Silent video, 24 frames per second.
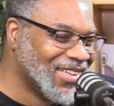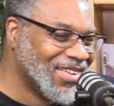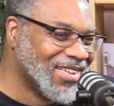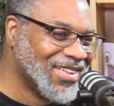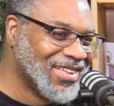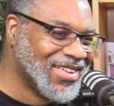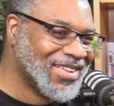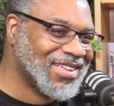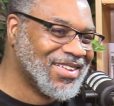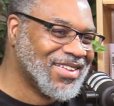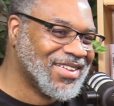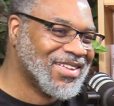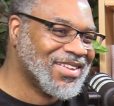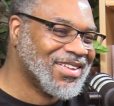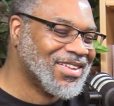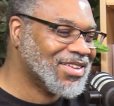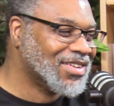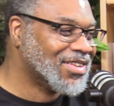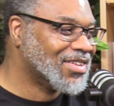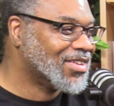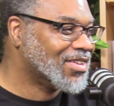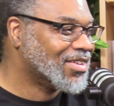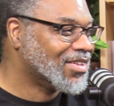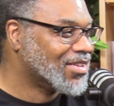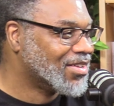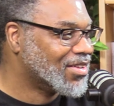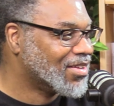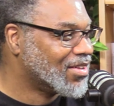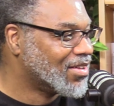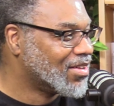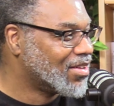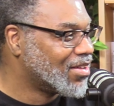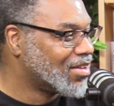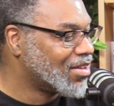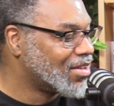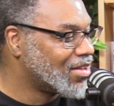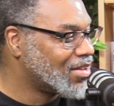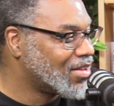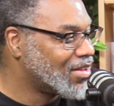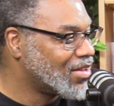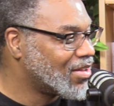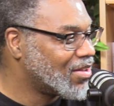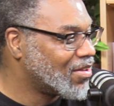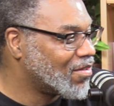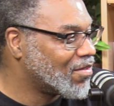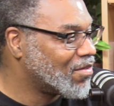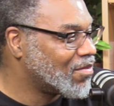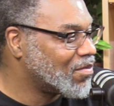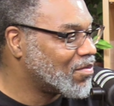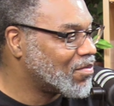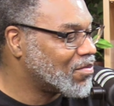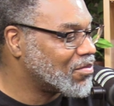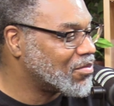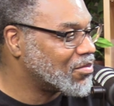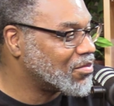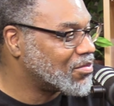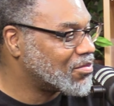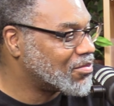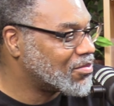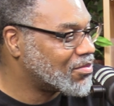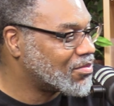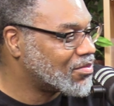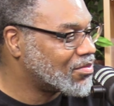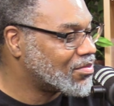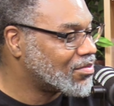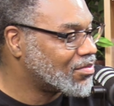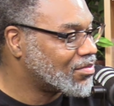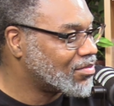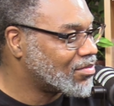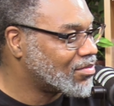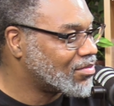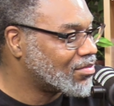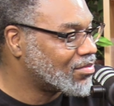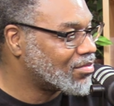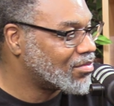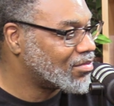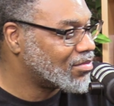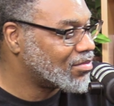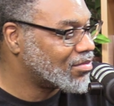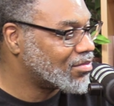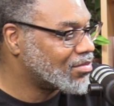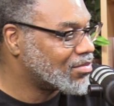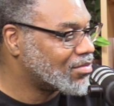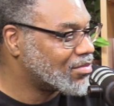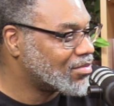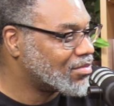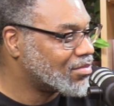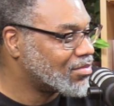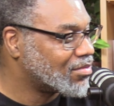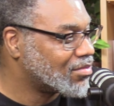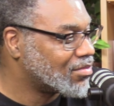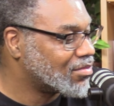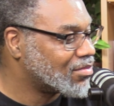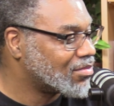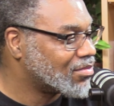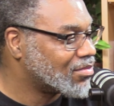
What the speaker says: (not speaking)